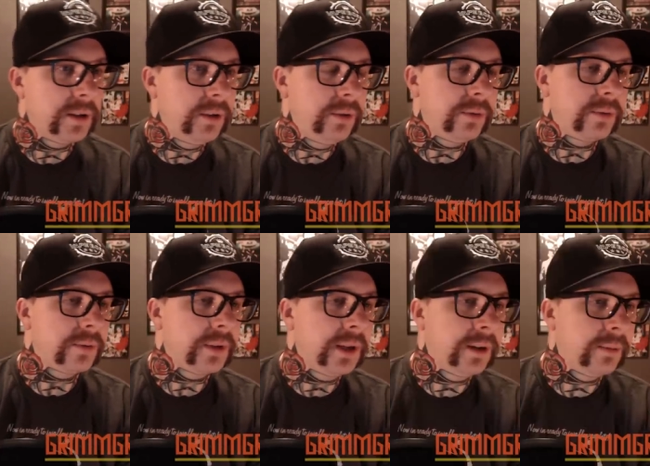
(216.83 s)
Ooh,
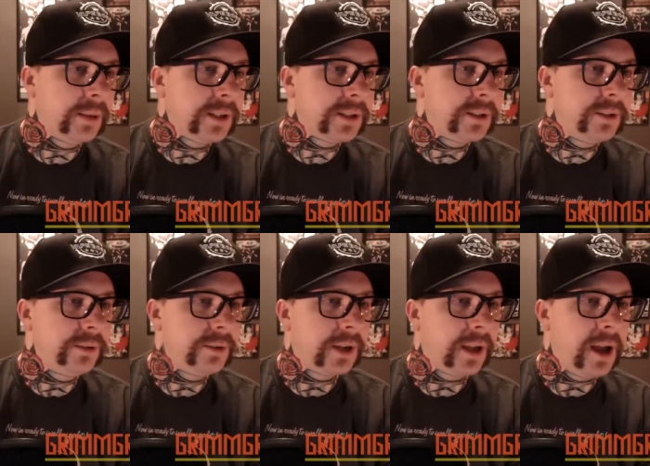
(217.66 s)
there it was.
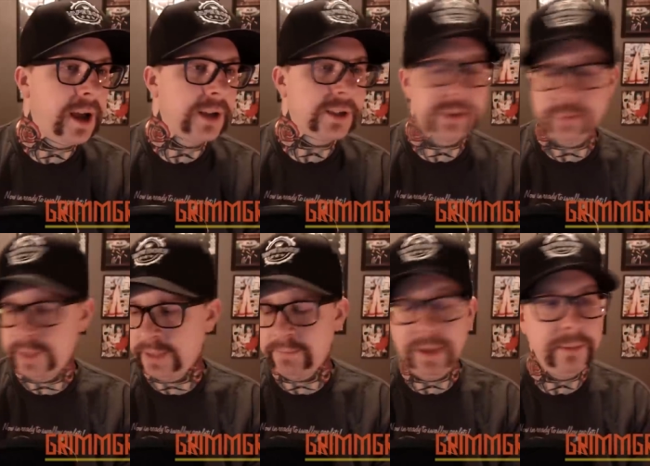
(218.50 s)
Duclaw,
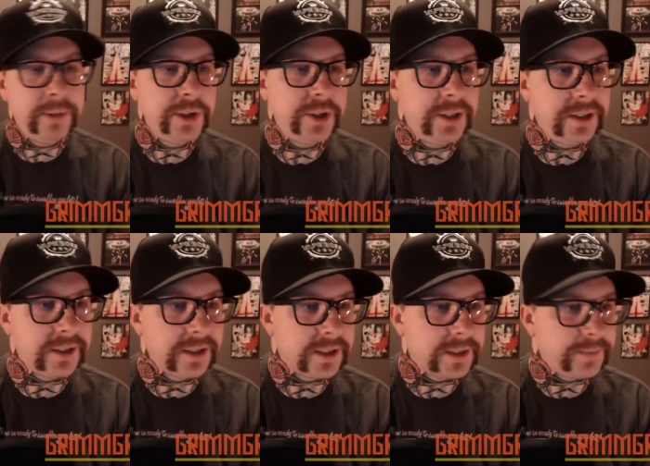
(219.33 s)
sweet baby
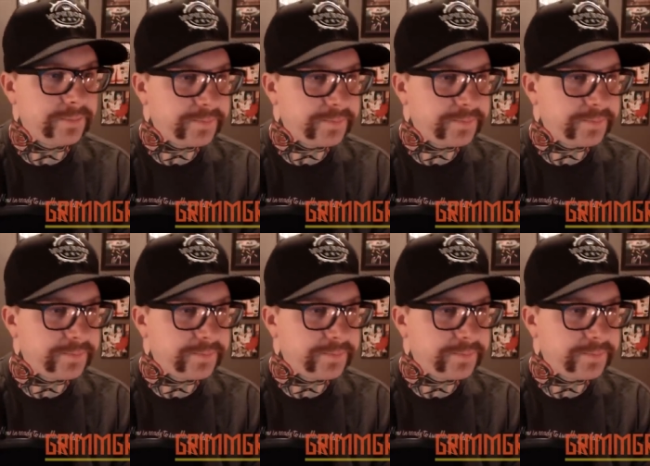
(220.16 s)
Jesus.